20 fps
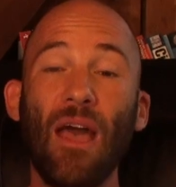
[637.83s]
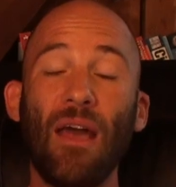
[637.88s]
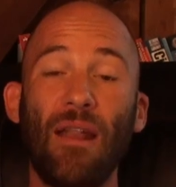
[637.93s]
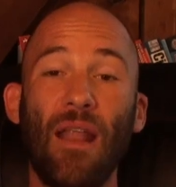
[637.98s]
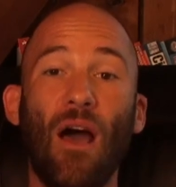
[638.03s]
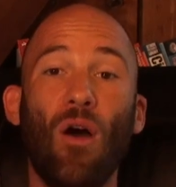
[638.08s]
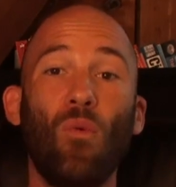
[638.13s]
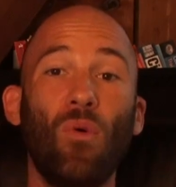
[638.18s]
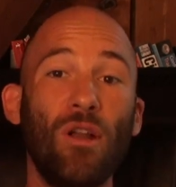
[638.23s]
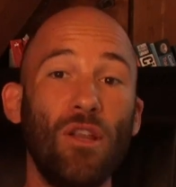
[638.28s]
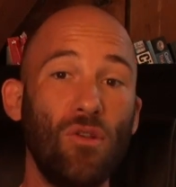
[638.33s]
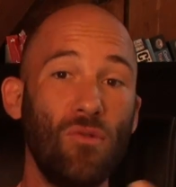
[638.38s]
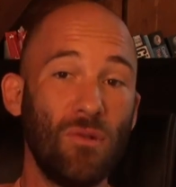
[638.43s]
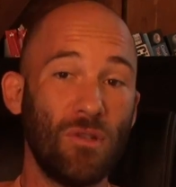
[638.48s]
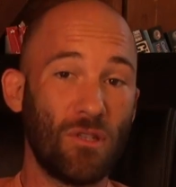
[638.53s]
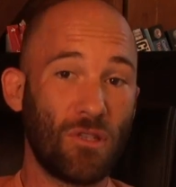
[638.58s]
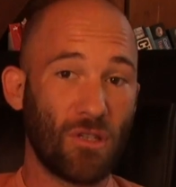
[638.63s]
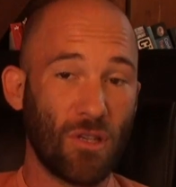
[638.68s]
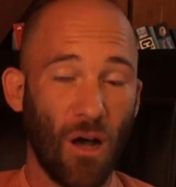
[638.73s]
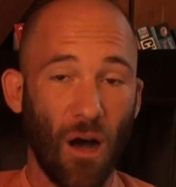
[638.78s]
Now when you
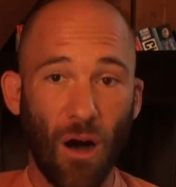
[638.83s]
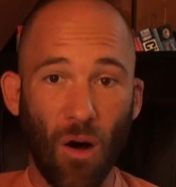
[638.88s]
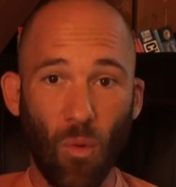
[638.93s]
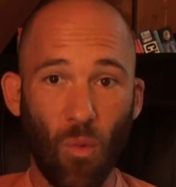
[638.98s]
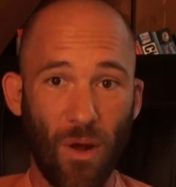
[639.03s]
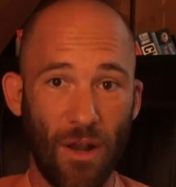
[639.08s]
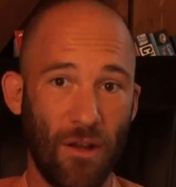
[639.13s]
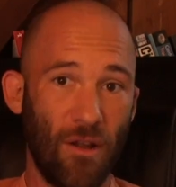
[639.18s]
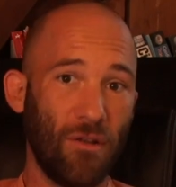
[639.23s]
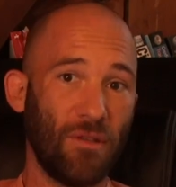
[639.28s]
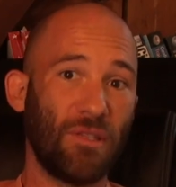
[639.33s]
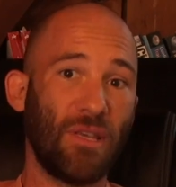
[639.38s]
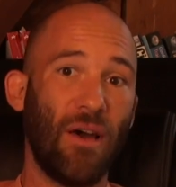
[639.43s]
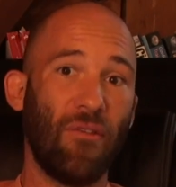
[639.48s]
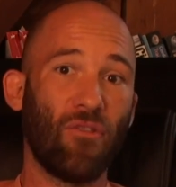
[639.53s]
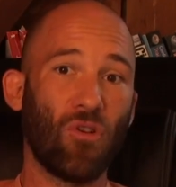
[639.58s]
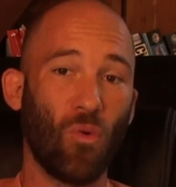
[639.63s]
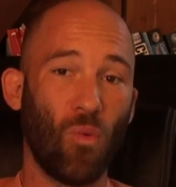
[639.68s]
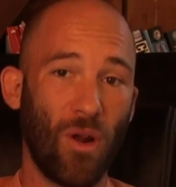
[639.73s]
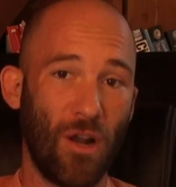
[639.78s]
install Windows
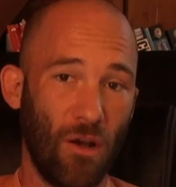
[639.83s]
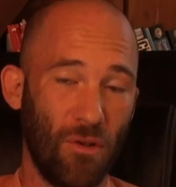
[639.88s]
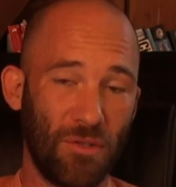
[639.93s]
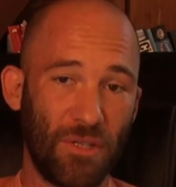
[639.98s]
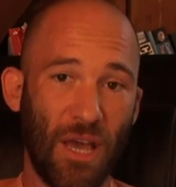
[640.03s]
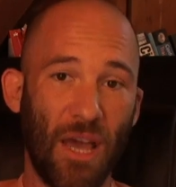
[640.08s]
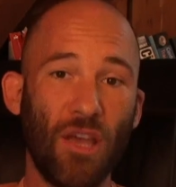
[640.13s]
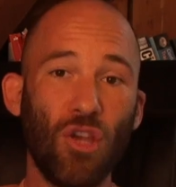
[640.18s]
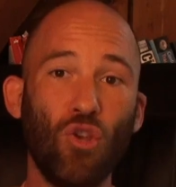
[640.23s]
7 or Windows 8,